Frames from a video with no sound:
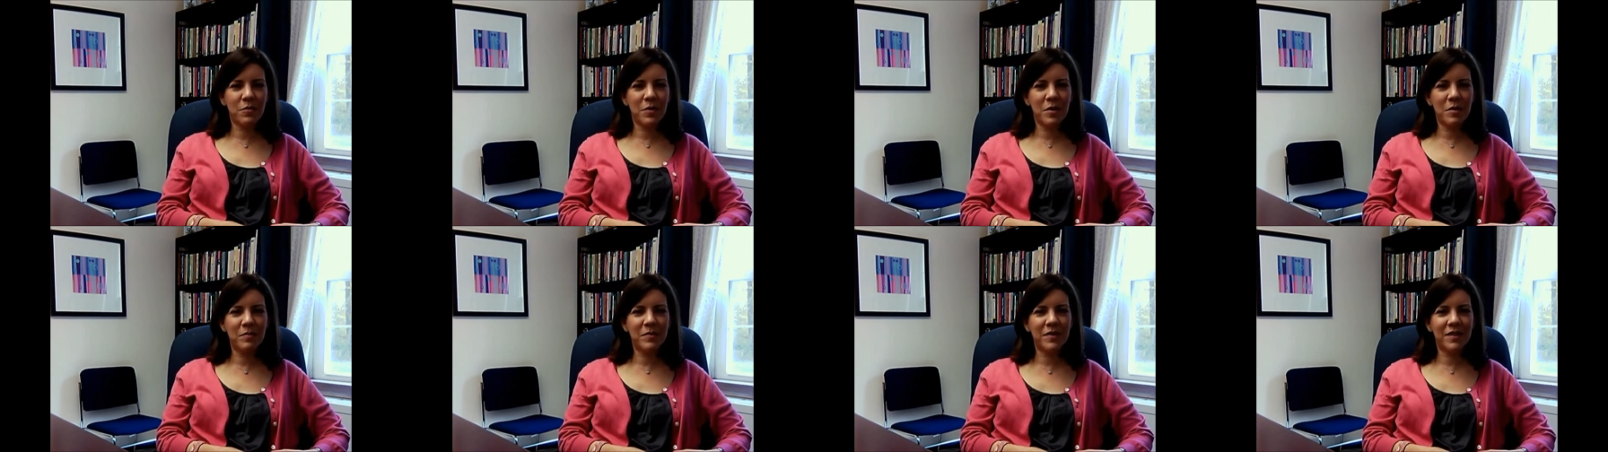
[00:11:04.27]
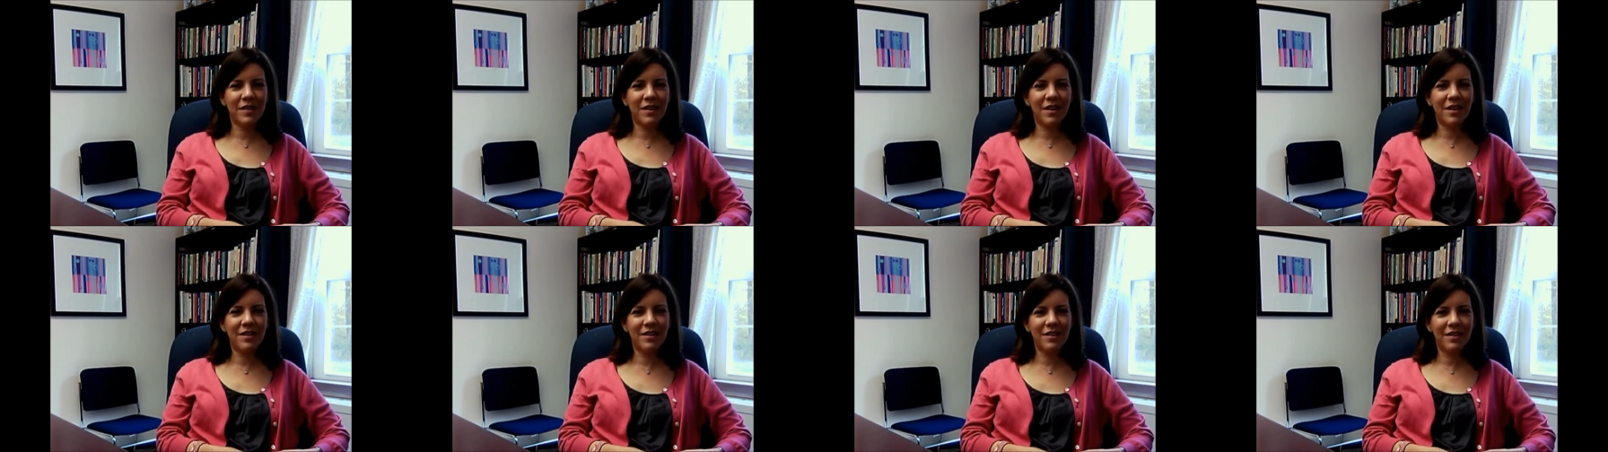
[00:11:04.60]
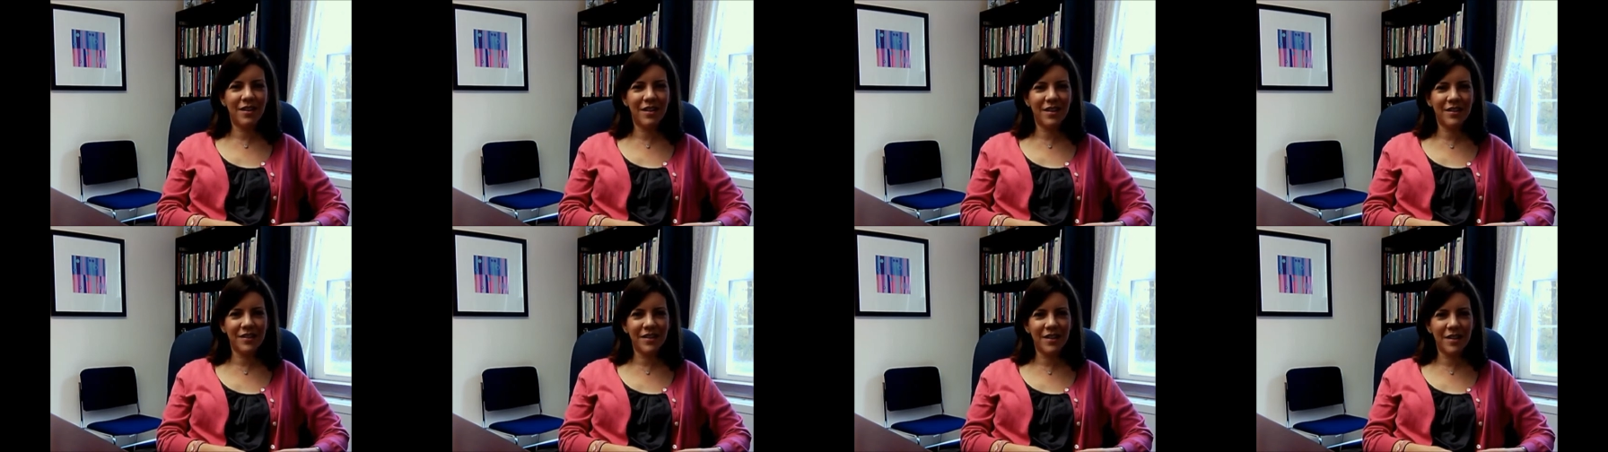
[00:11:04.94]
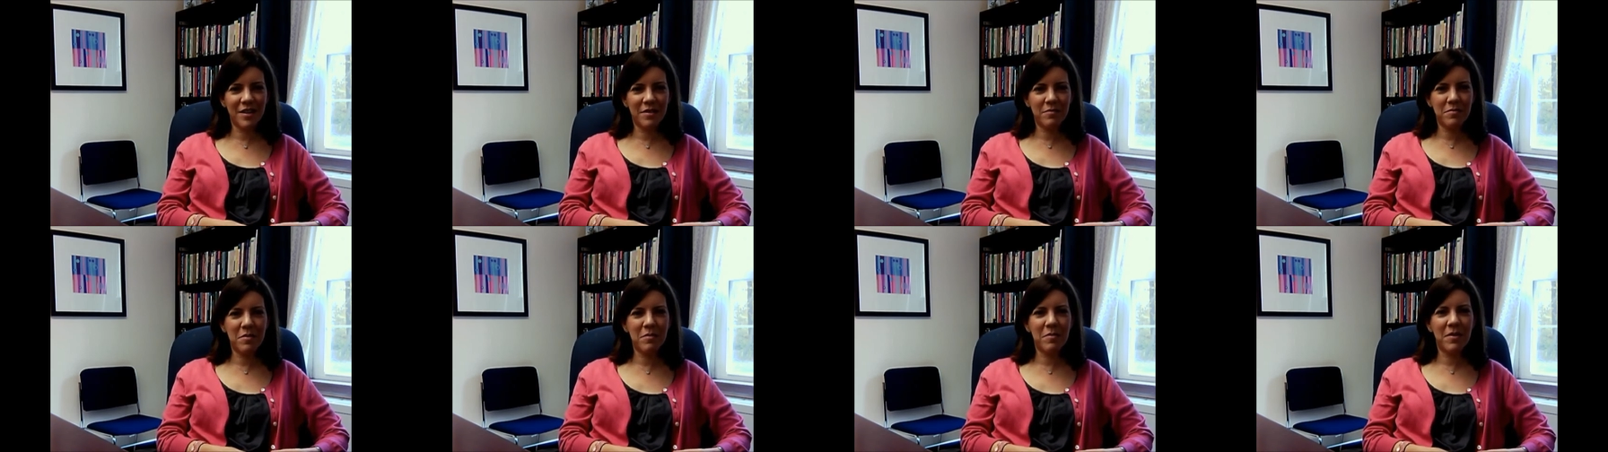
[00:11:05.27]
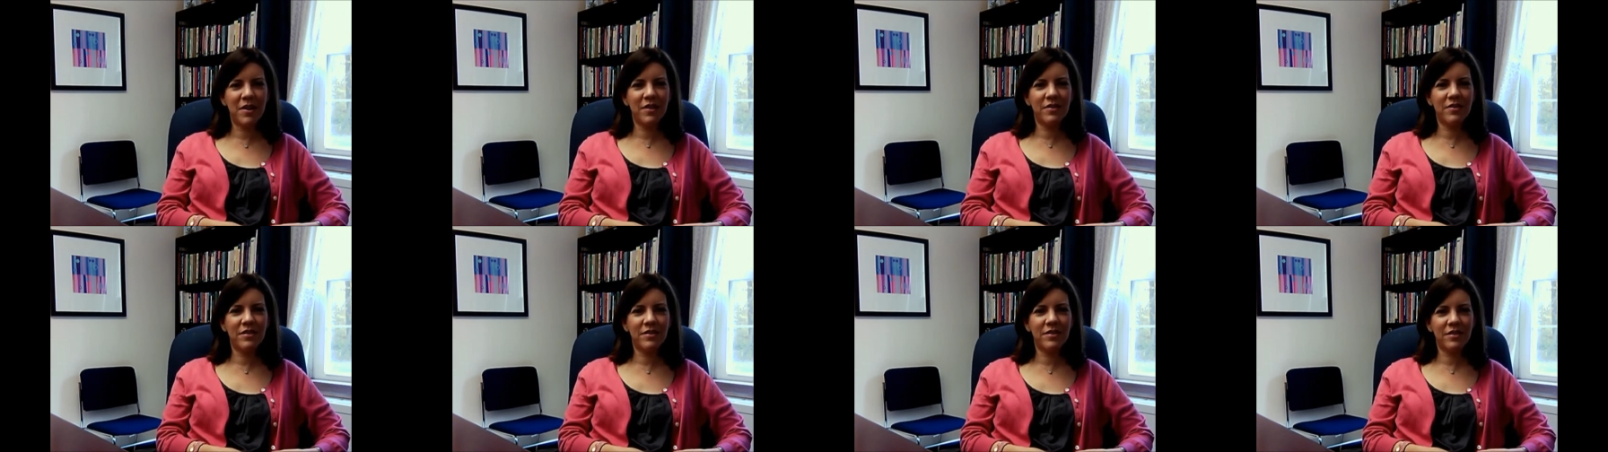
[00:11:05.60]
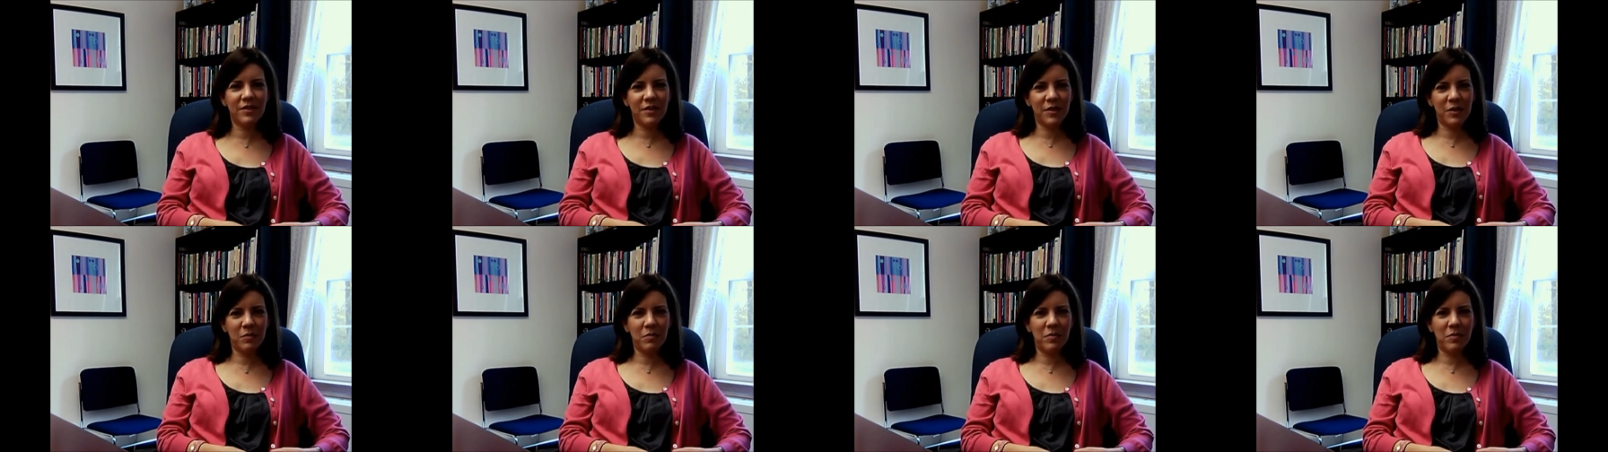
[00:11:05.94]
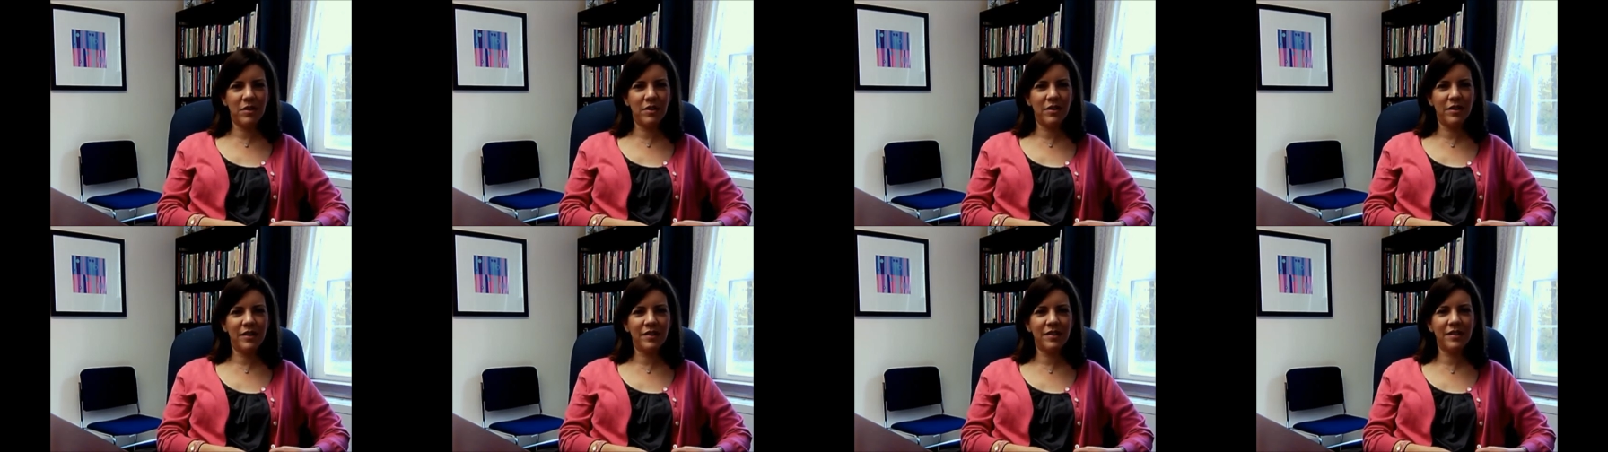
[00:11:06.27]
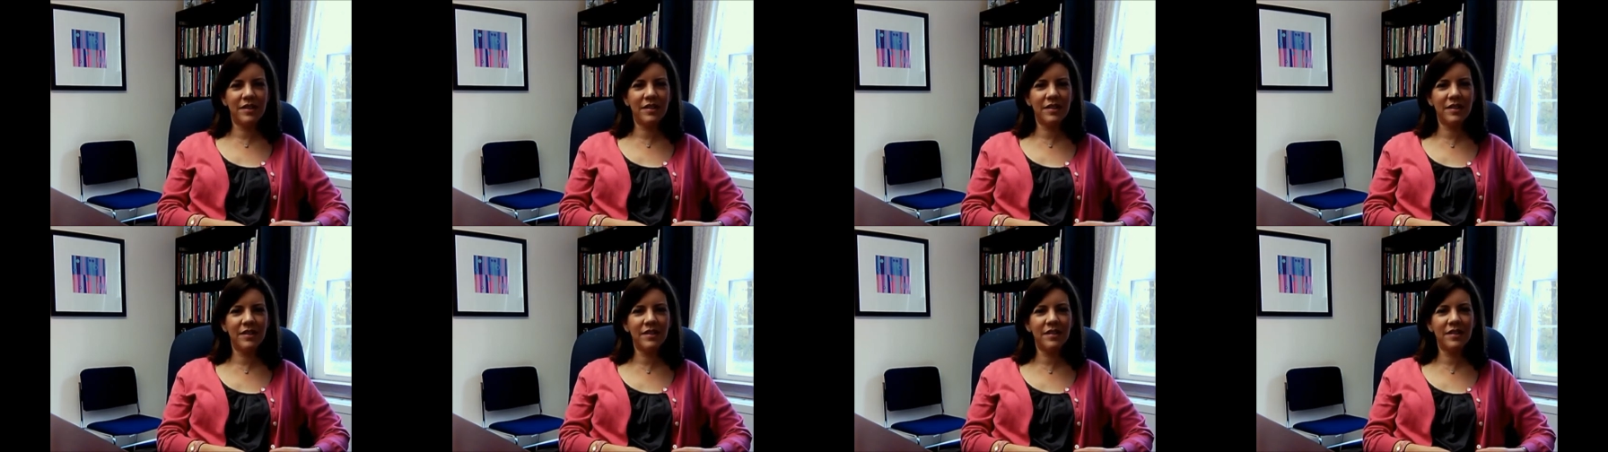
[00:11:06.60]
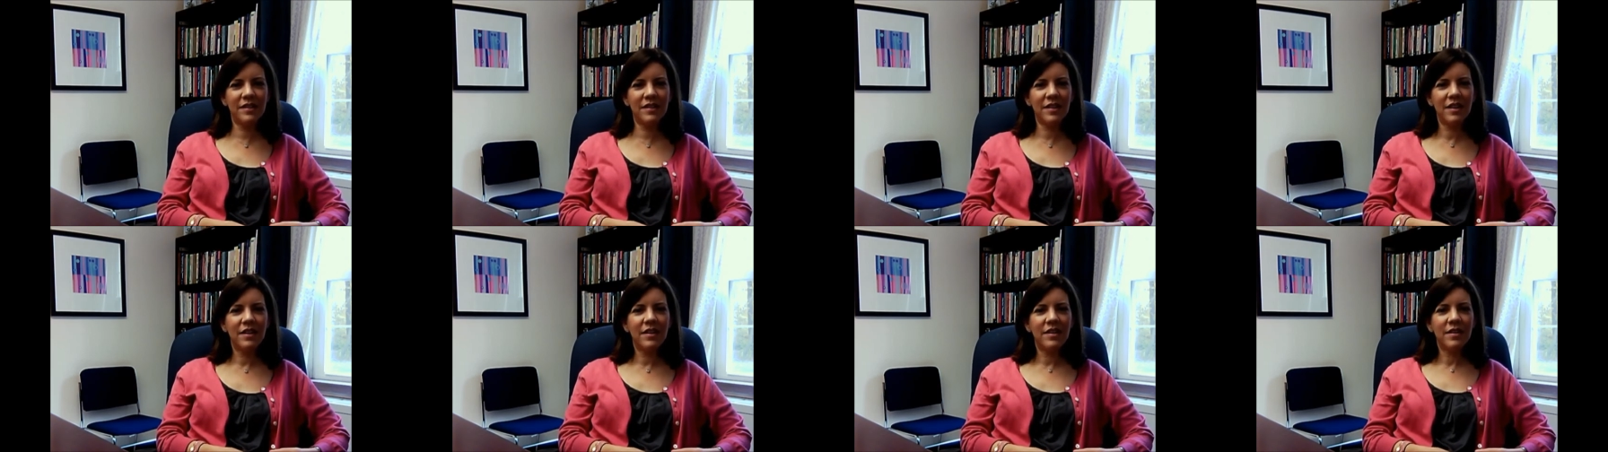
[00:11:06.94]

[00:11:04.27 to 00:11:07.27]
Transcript: website and ask them about their experiences.